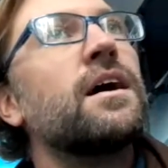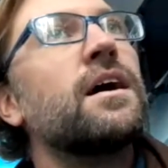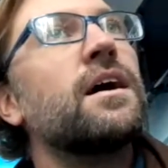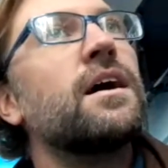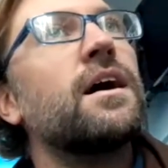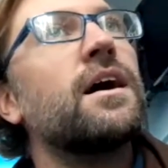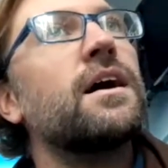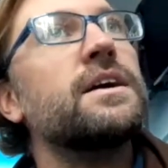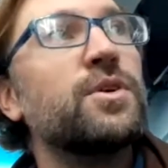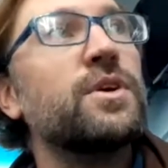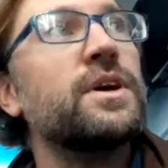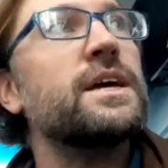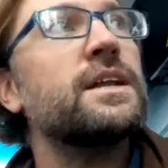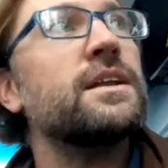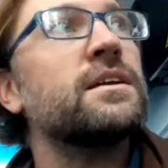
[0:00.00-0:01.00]
in
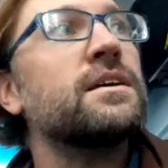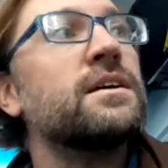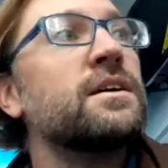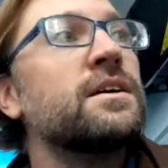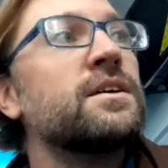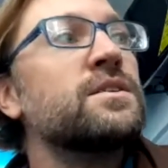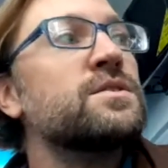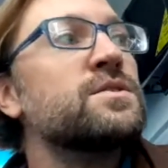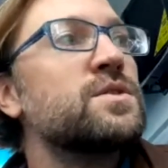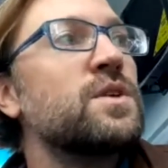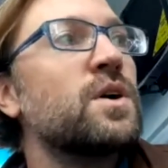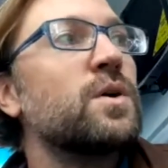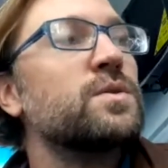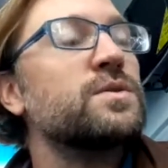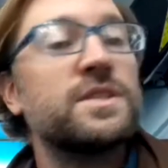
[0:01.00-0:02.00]
Marin.
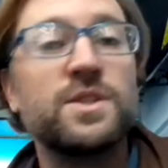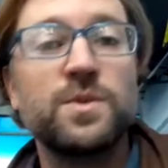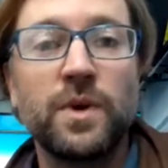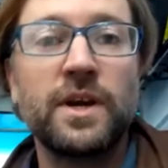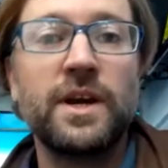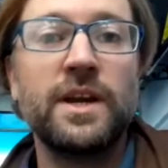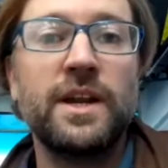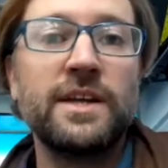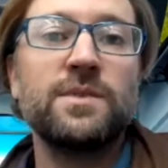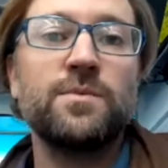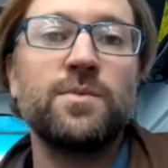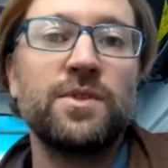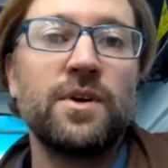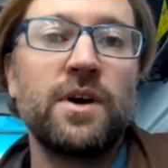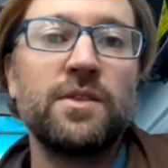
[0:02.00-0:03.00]
So since we're connected
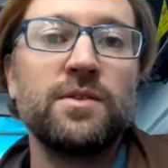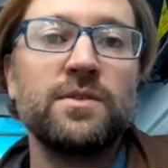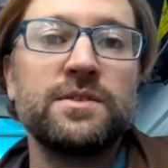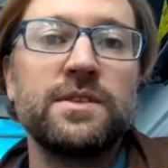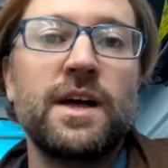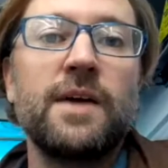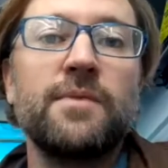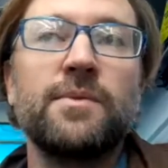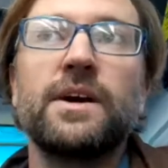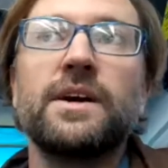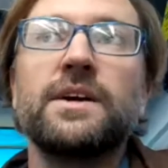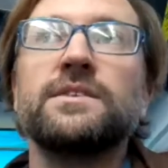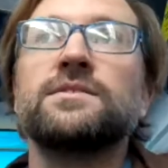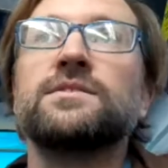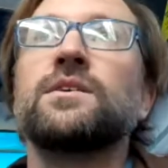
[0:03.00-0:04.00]
with all those
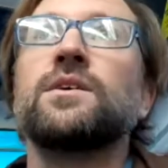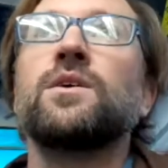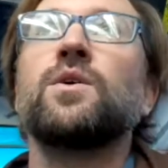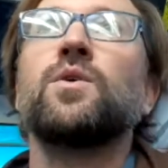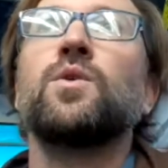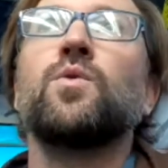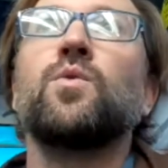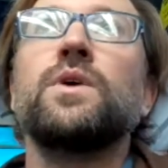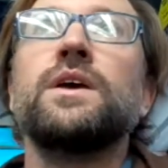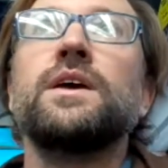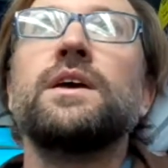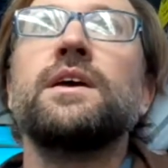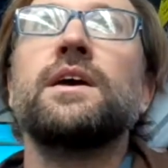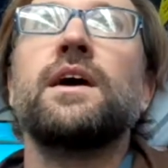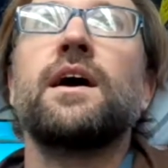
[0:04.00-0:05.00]
libraries,
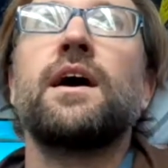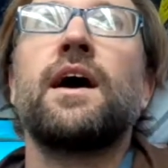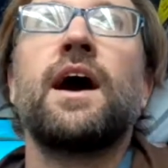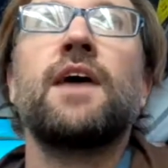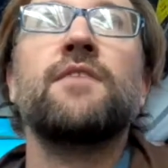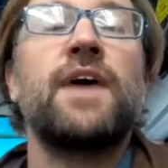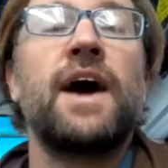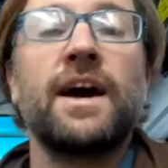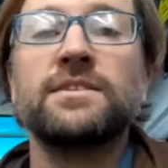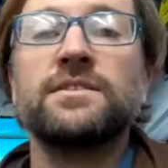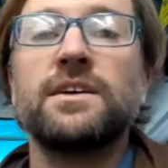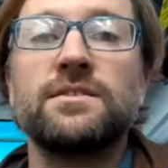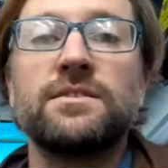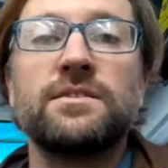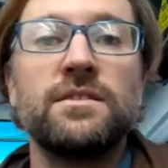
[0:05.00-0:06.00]
we have
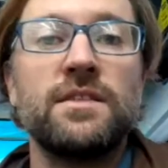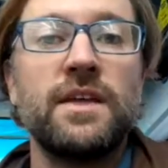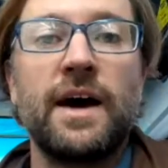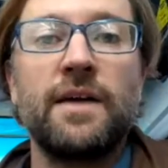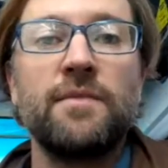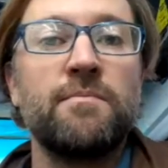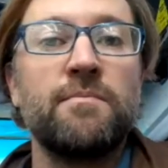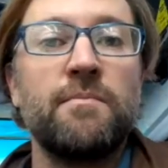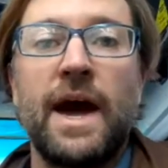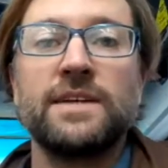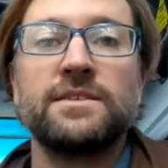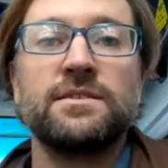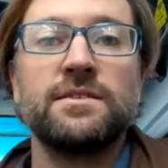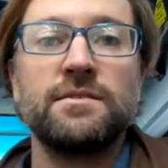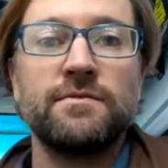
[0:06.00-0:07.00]
access to that
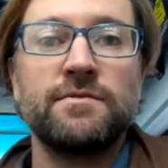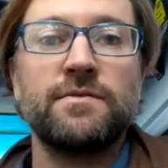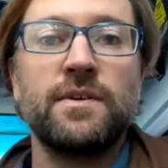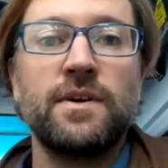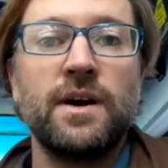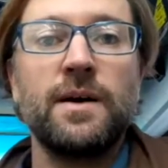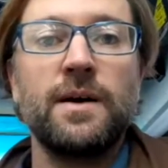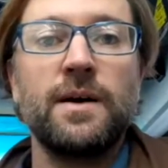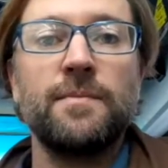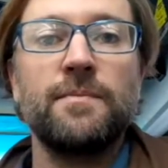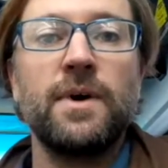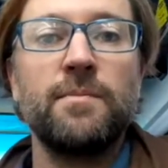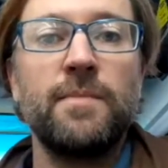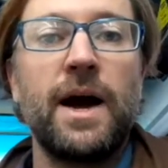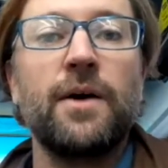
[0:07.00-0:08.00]
massive
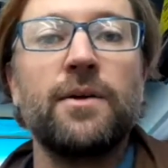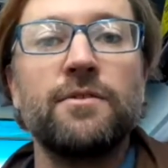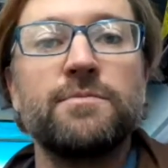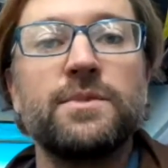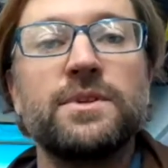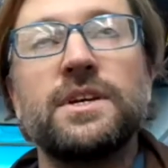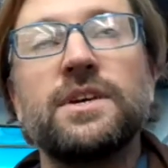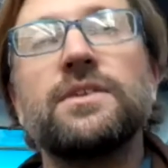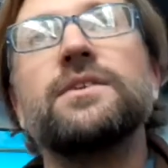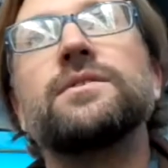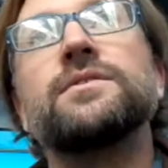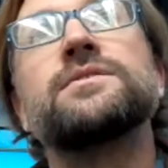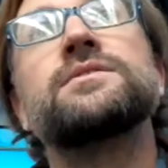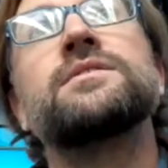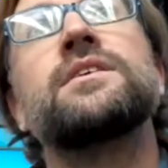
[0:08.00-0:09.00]
amount of
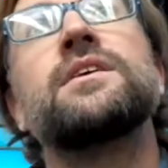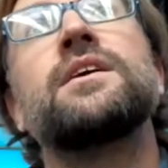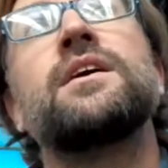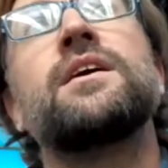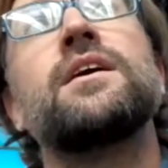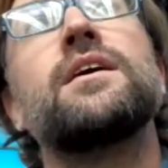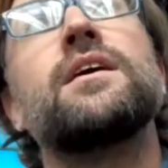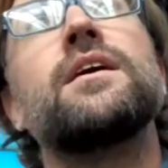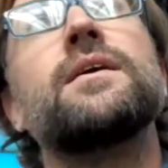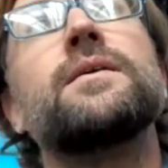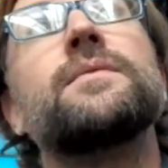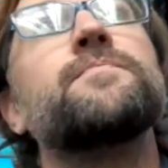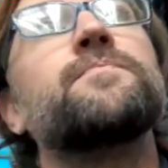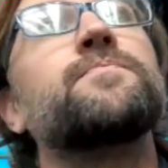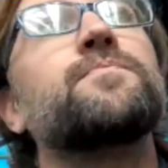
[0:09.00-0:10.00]
materials.
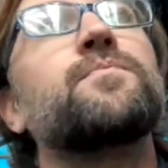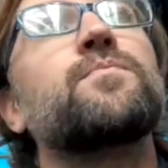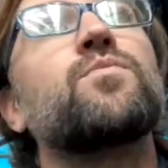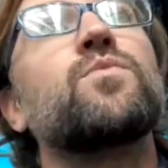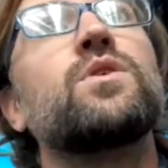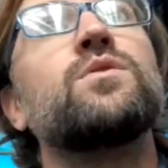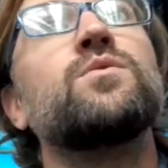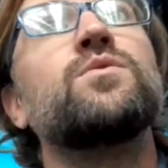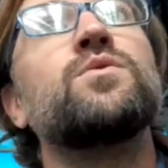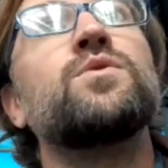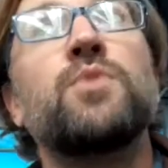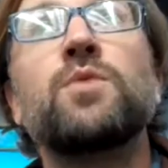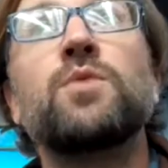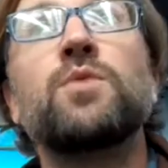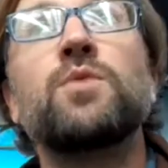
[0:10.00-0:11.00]
The
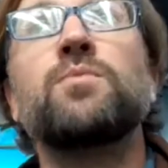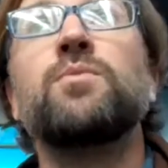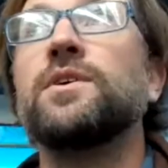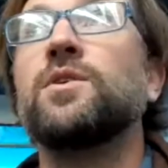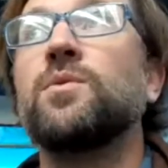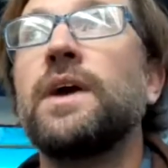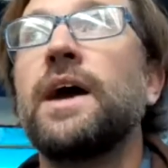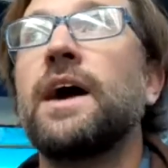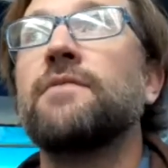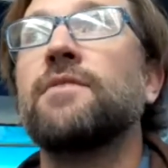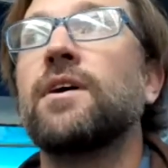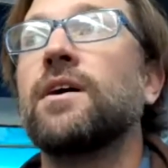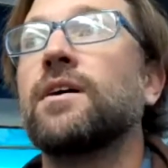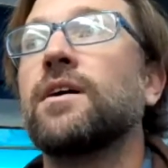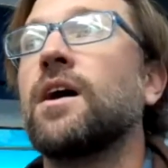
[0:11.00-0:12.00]
Bookmobile, we have
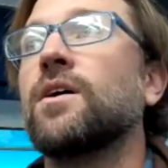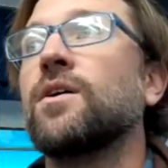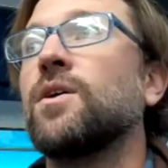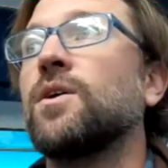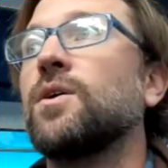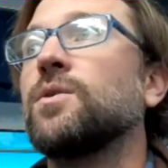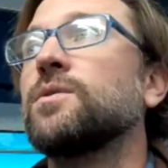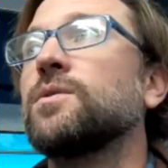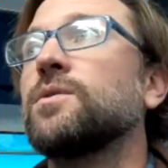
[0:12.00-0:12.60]
our own